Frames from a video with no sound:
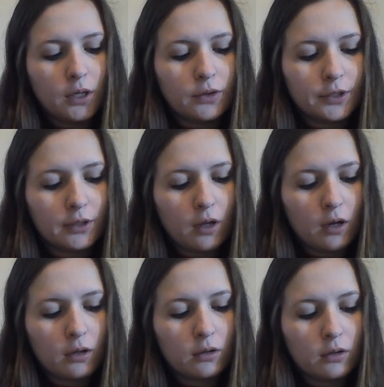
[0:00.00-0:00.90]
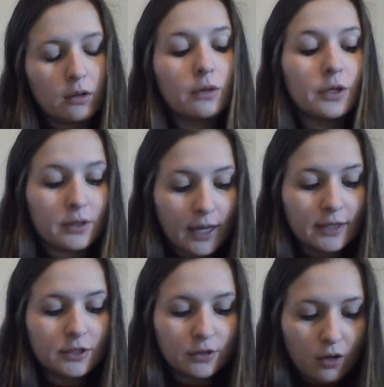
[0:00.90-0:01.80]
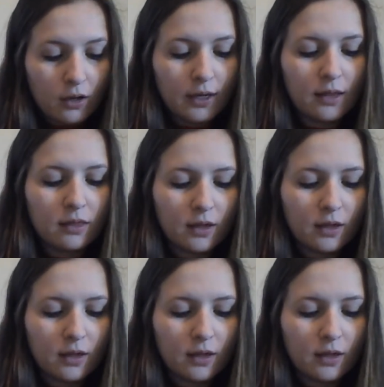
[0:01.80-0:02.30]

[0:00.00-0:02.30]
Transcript: Their legs are long and